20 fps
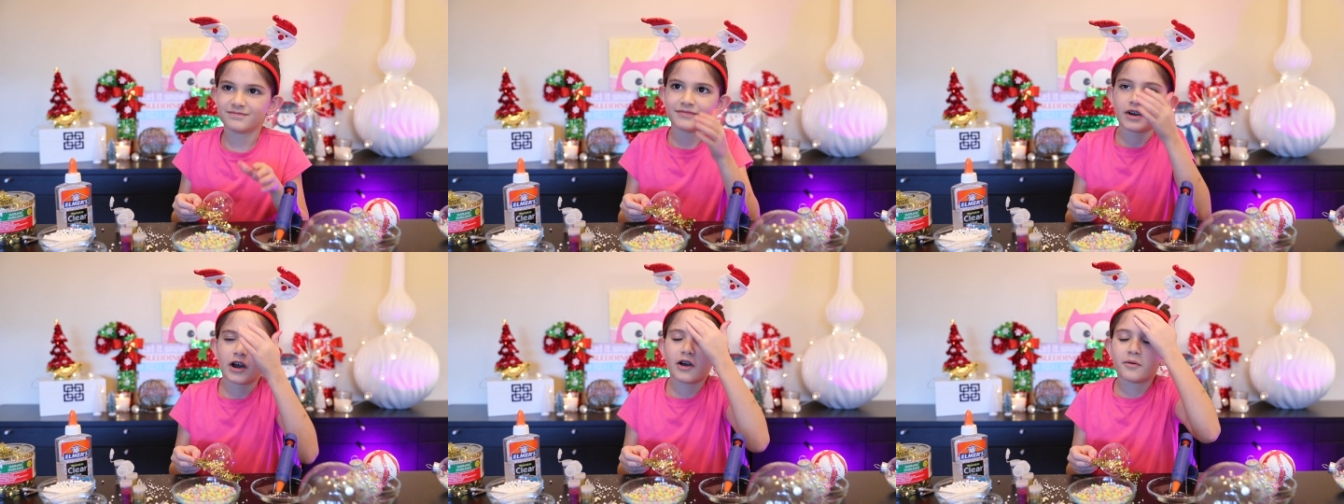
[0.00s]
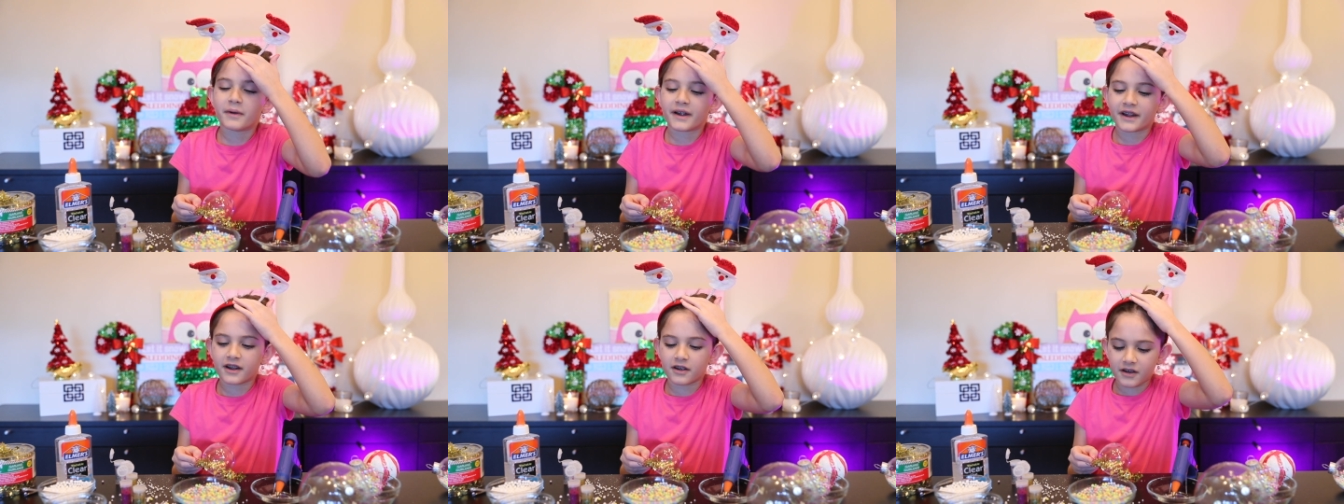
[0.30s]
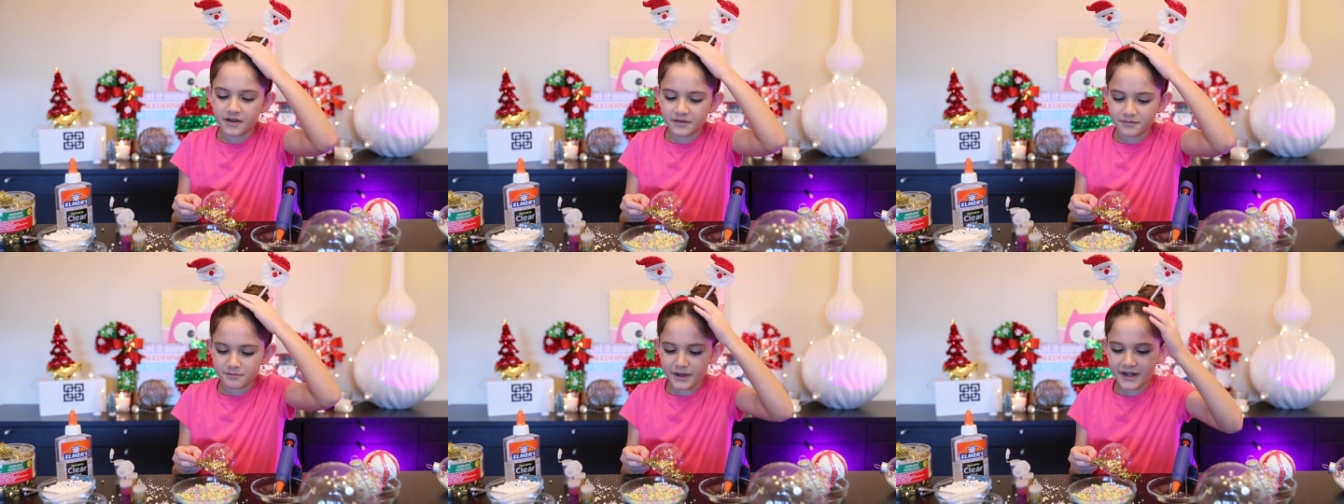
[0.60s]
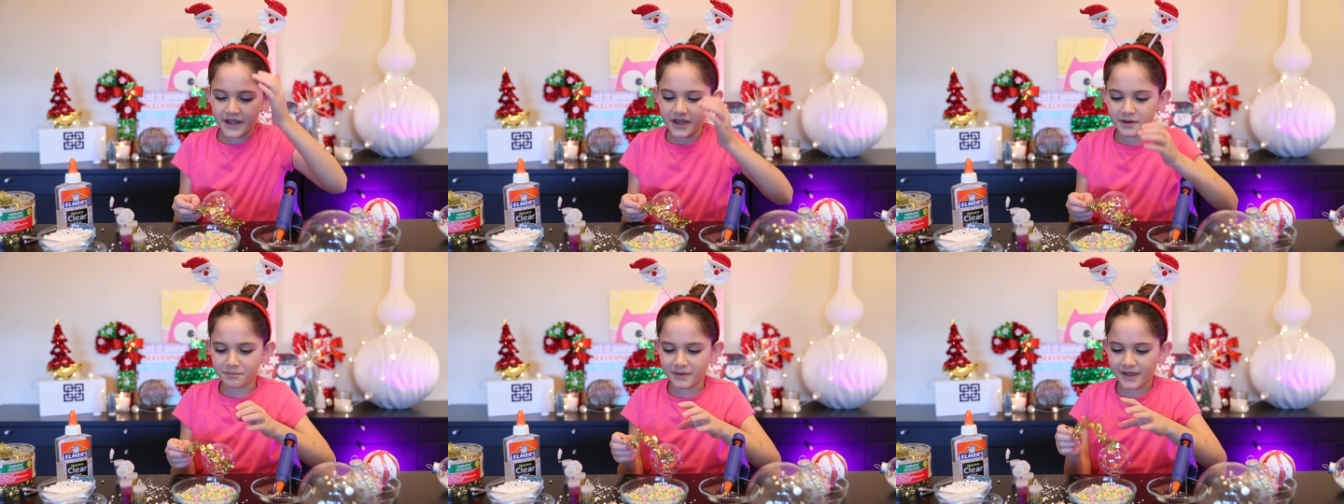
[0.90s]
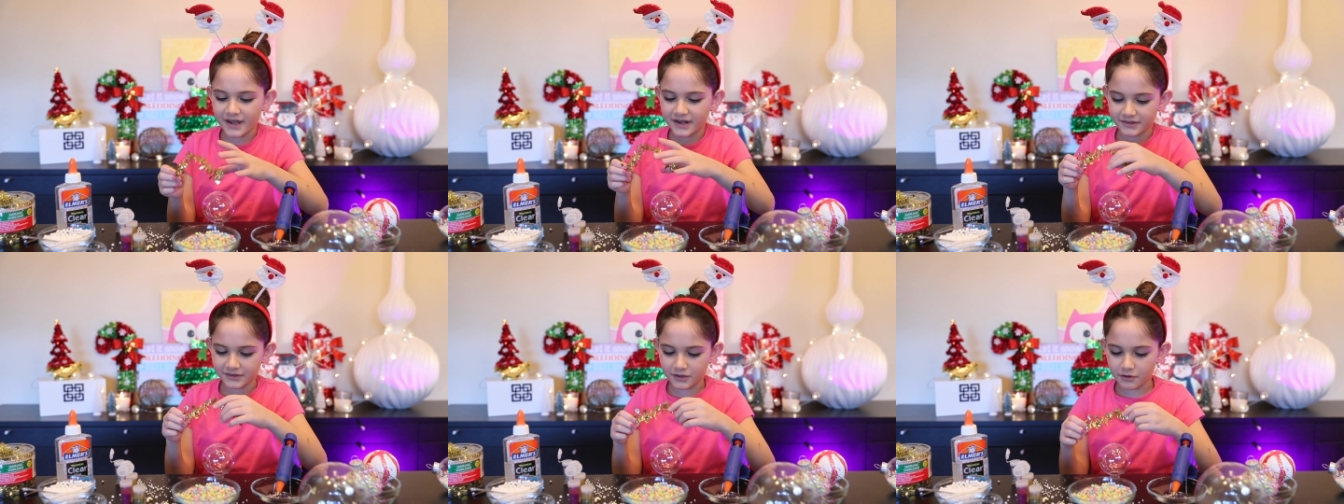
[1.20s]
Oh my god, my
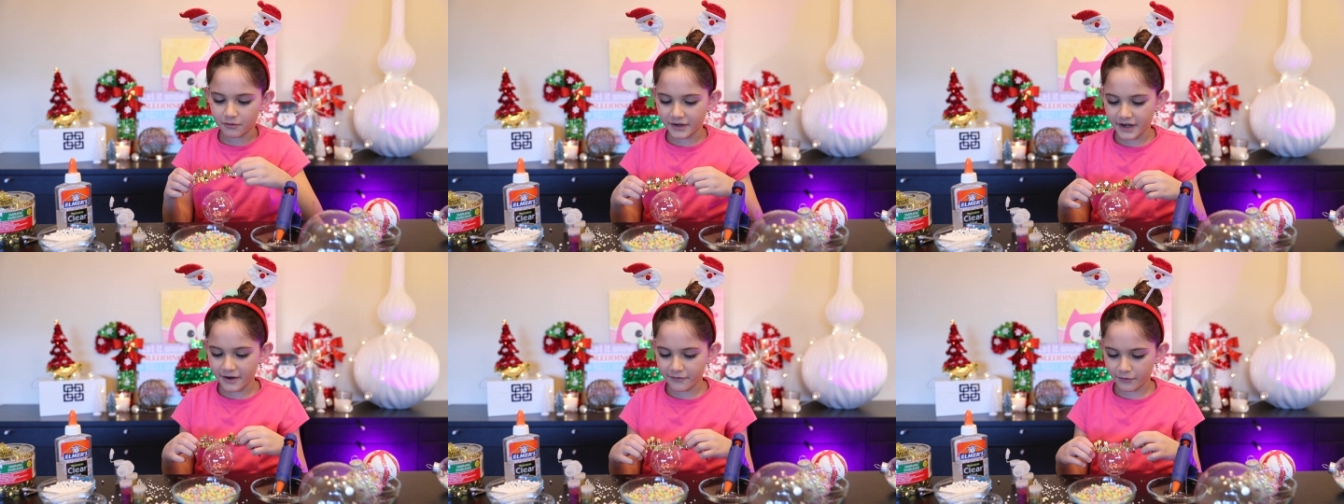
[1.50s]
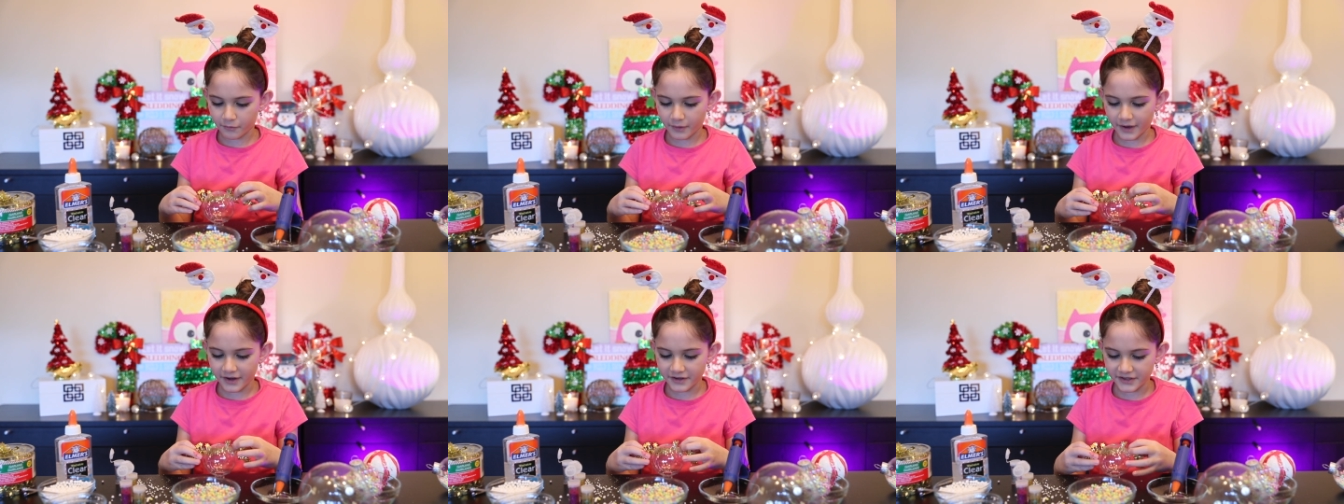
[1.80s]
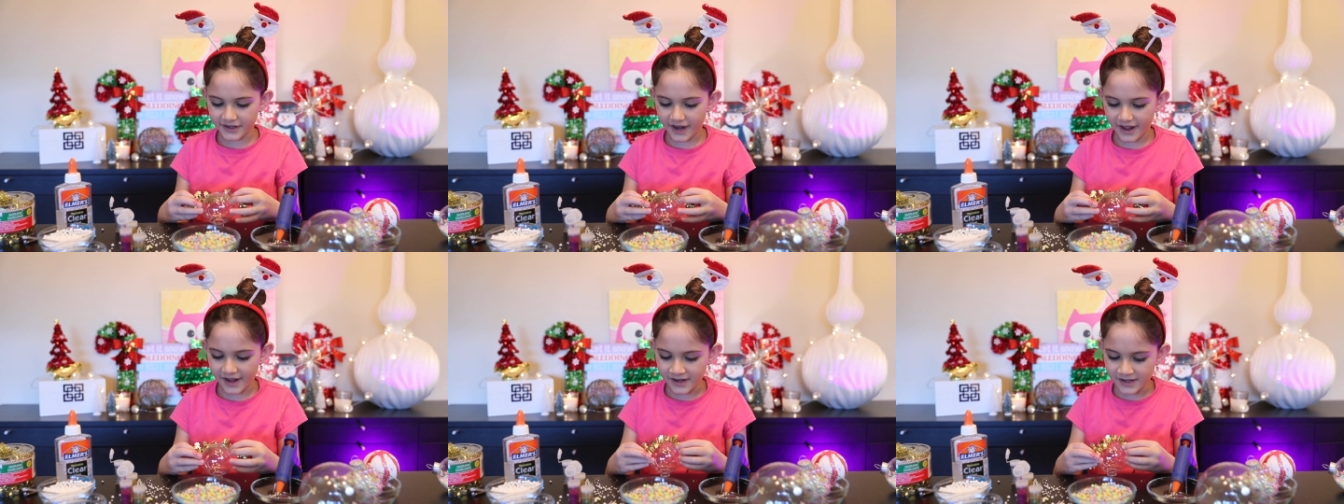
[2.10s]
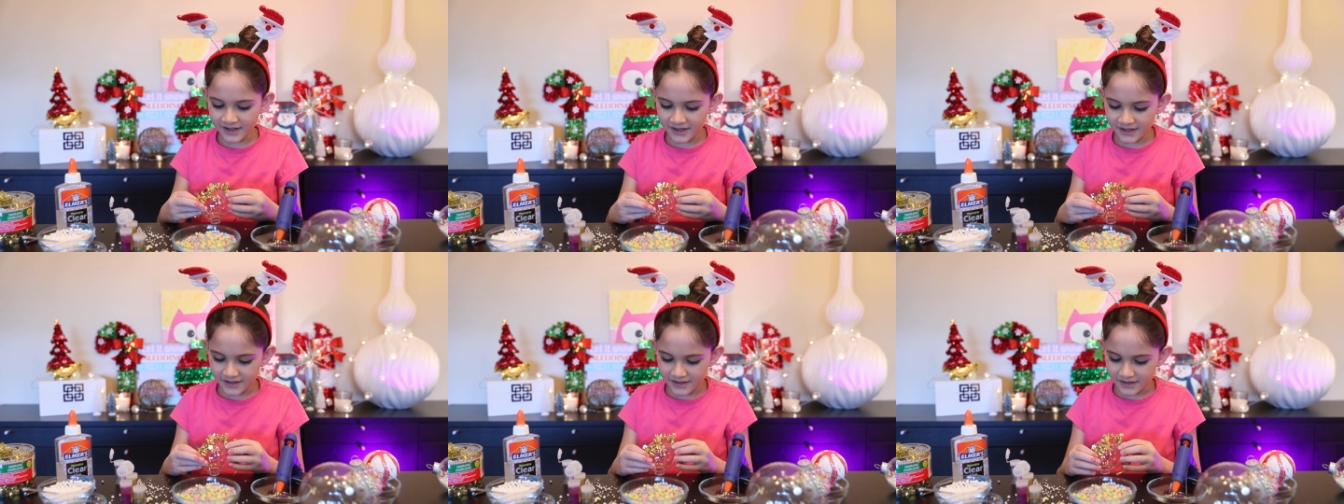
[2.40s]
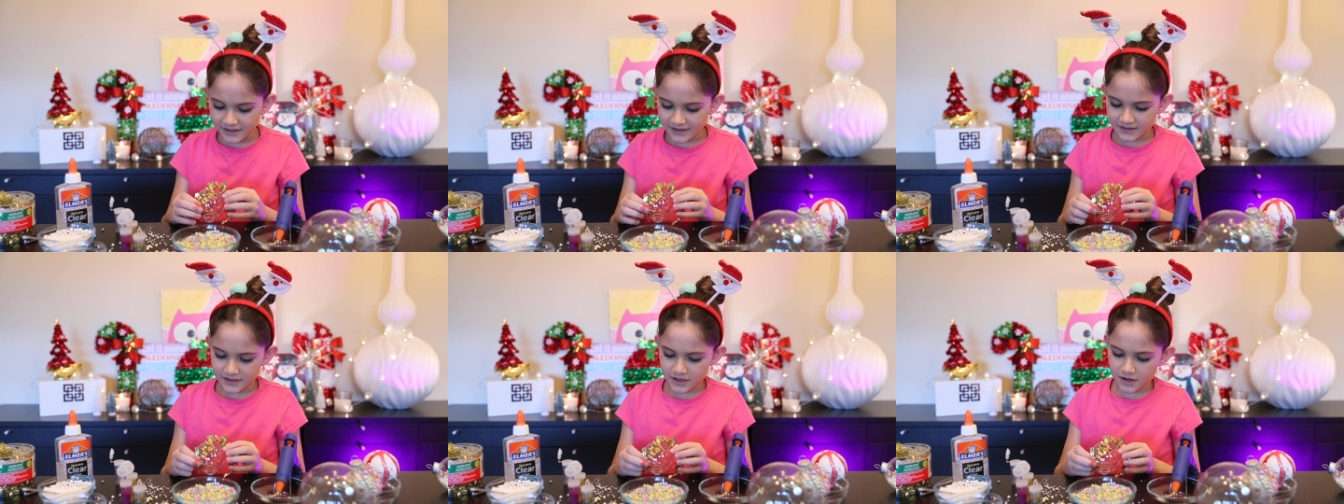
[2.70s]
headband is going everywhere today.
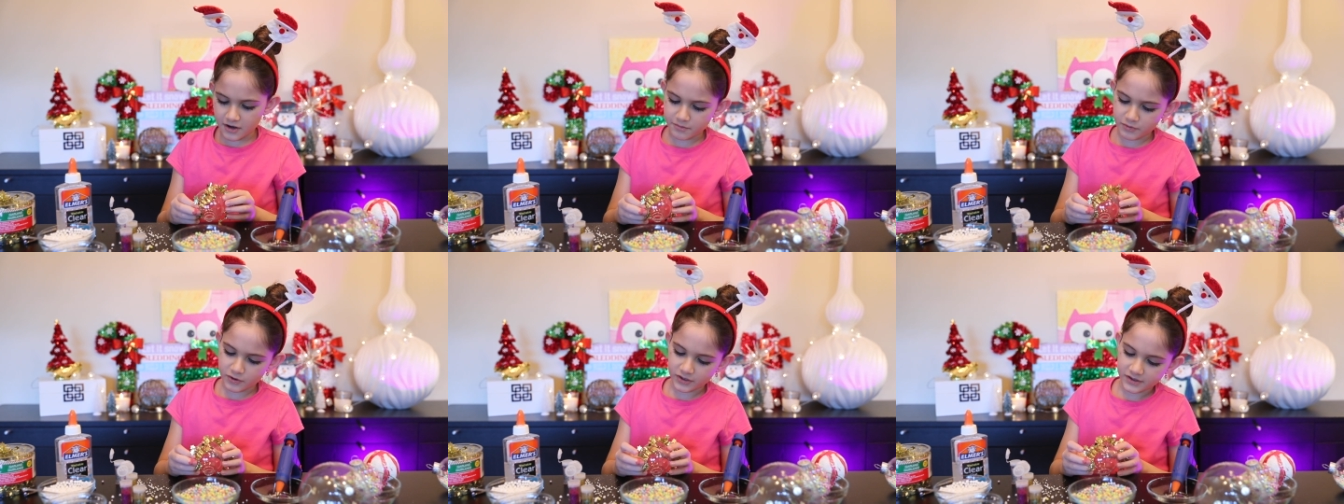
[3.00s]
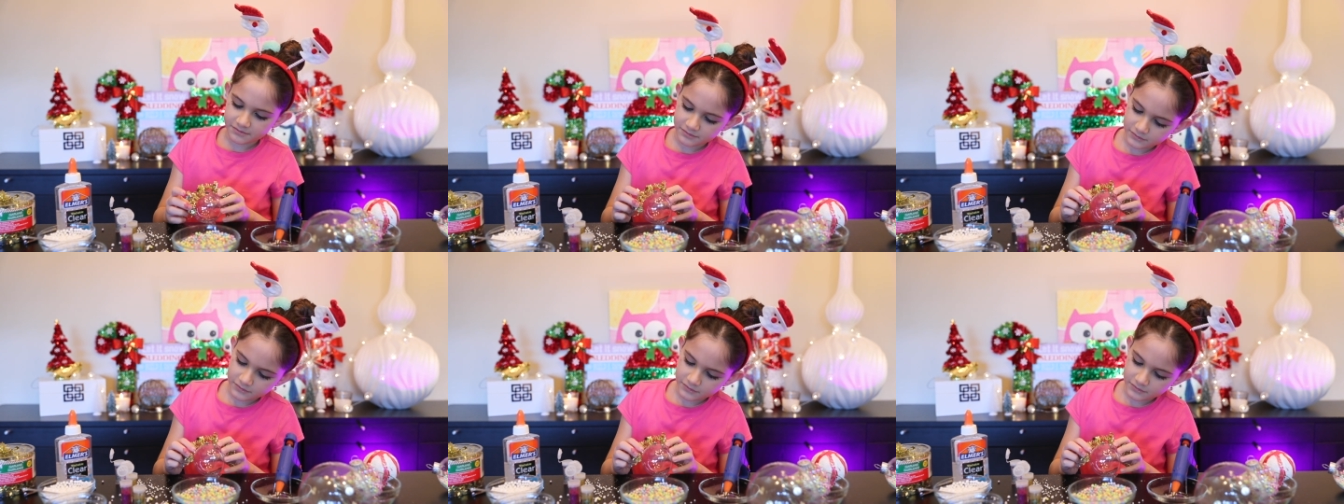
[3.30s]
Oh boy,